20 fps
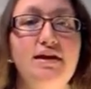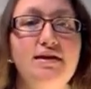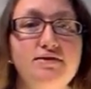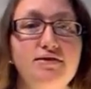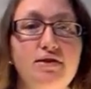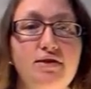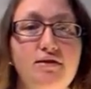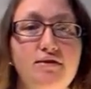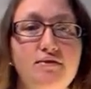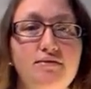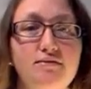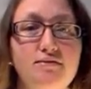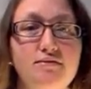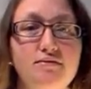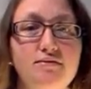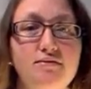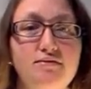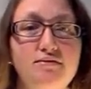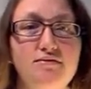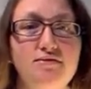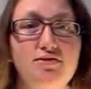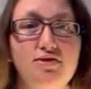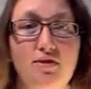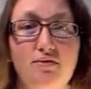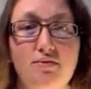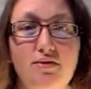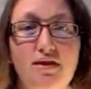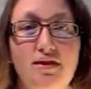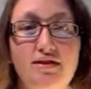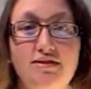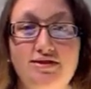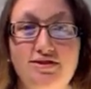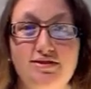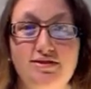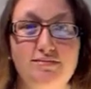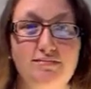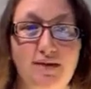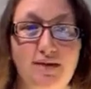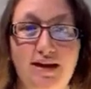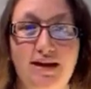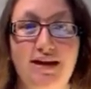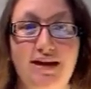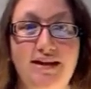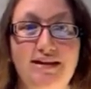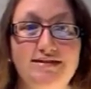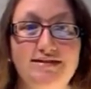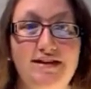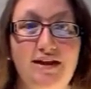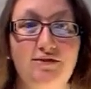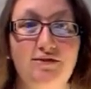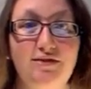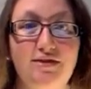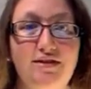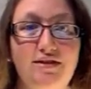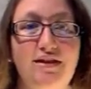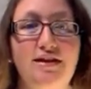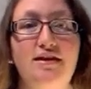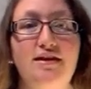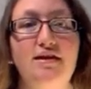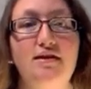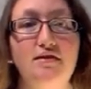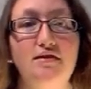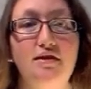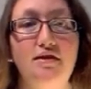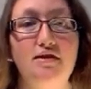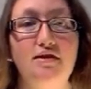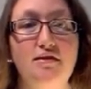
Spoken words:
So don't think just money is the only thing.